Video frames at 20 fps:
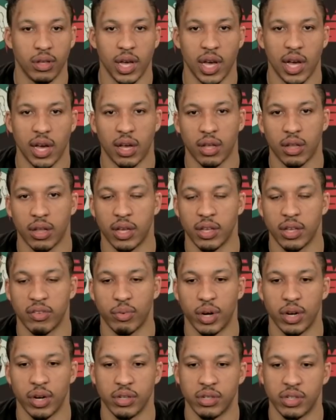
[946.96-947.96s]
Yeah, that's
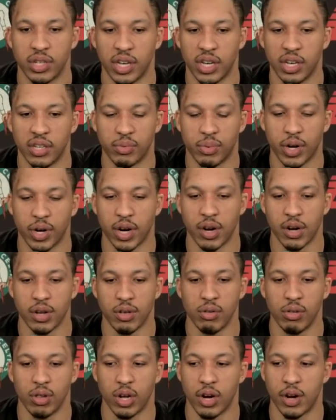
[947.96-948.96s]
one of those things where
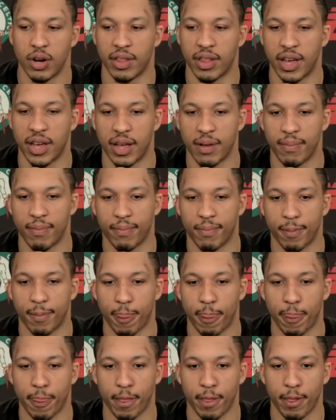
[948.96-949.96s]
you learn that
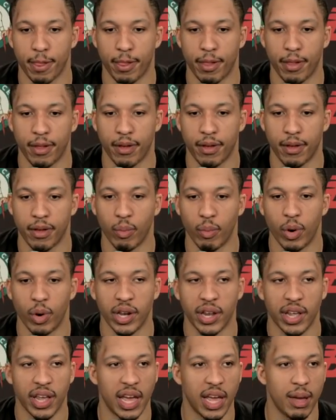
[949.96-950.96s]

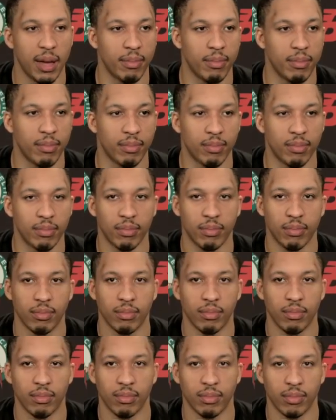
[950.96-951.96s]
one game,
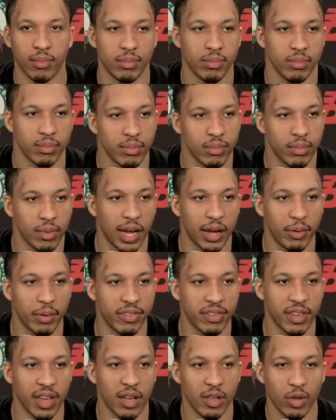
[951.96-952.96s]
like
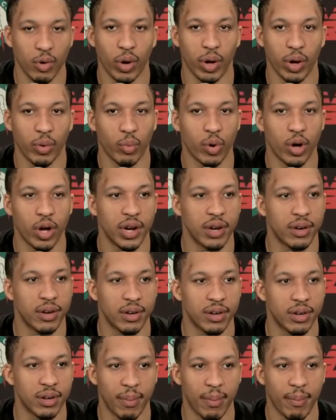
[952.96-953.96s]
you said, you win one,
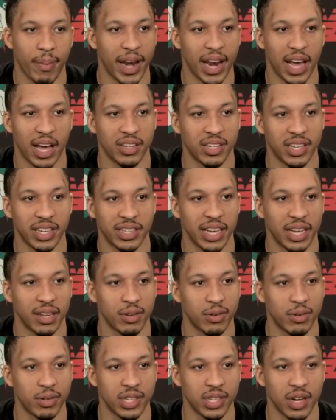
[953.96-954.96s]
it may not dictate
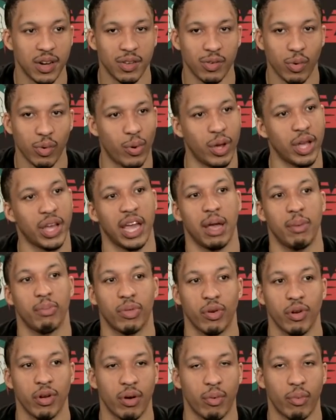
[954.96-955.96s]
the whole series. We won game
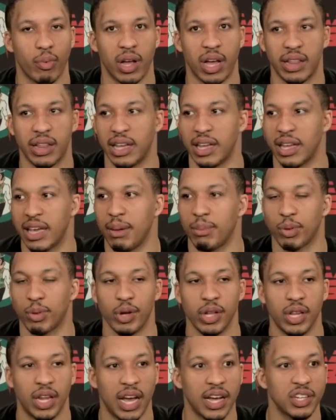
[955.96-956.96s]
three, well, I think game
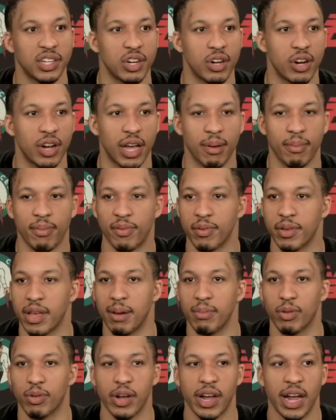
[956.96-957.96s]
three last year, game
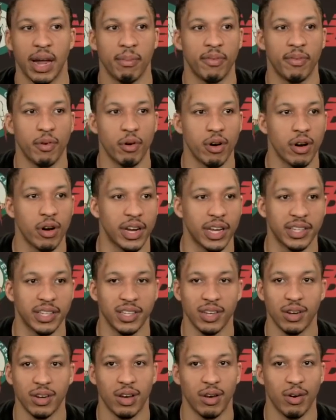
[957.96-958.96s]
game three, game four. Next
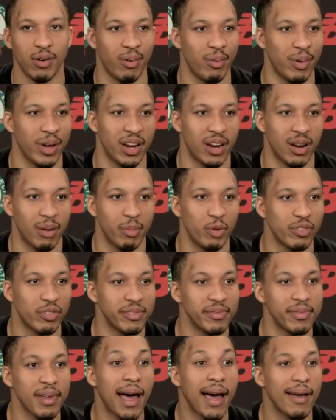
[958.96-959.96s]
thing you know, we ended up
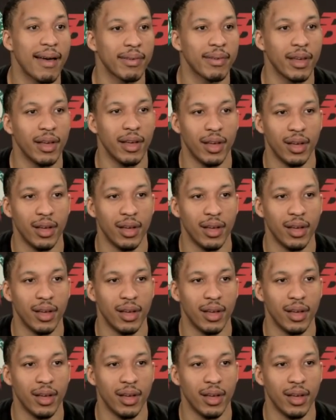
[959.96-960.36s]
losing five.